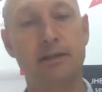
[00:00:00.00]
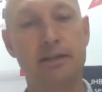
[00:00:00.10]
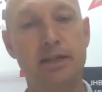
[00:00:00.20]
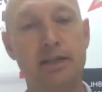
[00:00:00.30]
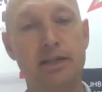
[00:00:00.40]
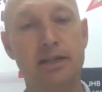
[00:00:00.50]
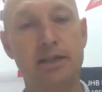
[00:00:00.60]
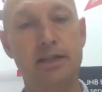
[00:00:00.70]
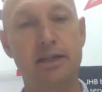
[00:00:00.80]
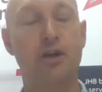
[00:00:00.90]
teachers are
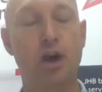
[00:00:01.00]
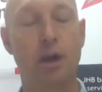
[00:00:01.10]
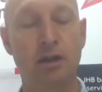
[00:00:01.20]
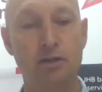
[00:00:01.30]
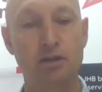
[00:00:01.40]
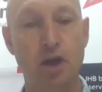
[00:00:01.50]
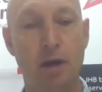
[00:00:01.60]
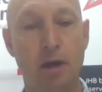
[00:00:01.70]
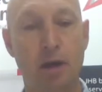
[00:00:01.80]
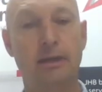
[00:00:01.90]
doing a phenomenal
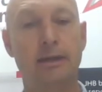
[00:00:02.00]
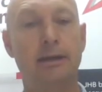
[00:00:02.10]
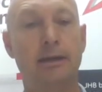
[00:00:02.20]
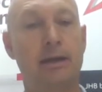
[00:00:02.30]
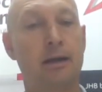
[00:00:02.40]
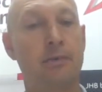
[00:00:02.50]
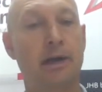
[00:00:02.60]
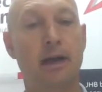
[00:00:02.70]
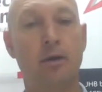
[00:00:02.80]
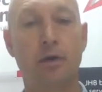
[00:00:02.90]
job,
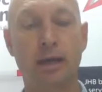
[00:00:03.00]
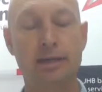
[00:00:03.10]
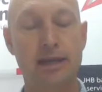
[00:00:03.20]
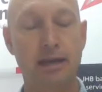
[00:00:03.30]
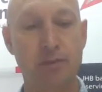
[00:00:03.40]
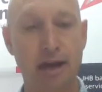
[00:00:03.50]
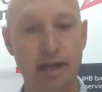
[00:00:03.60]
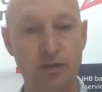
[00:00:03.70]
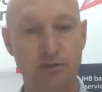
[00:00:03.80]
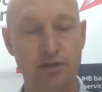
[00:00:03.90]
and I really take my
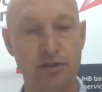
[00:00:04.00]
hat off to